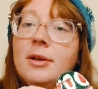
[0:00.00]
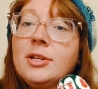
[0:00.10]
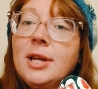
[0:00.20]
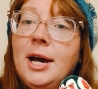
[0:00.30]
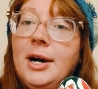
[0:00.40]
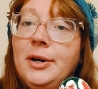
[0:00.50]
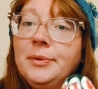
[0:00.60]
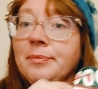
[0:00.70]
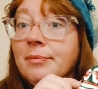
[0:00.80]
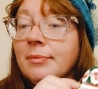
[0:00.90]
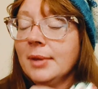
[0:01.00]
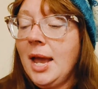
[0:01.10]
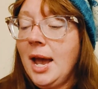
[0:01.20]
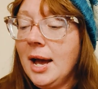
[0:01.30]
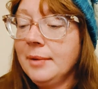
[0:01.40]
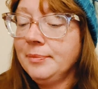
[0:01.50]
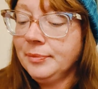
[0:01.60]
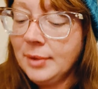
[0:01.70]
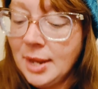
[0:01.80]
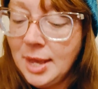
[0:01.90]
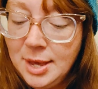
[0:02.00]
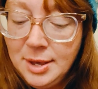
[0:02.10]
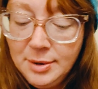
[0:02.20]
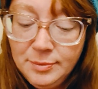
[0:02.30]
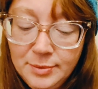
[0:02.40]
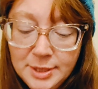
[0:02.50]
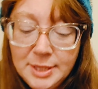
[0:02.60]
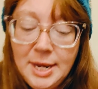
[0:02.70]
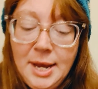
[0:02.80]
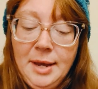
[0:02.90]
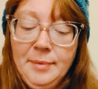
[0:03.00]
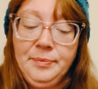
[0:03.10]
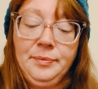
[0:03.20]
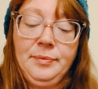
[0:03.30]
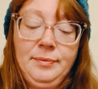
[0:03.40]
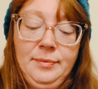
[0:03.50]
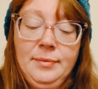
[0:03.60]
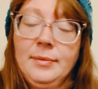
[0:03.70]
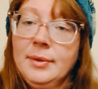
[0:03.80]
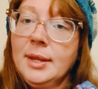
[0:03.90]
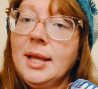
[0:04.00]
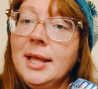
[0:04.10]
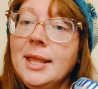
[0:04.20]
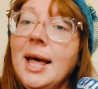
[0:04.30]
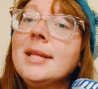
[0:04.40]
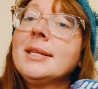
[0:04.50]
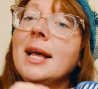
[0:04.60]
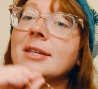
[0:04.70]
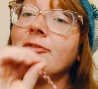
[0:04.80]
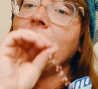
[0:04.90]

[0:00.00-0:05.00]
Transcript: So yeah, we'll see. Like that's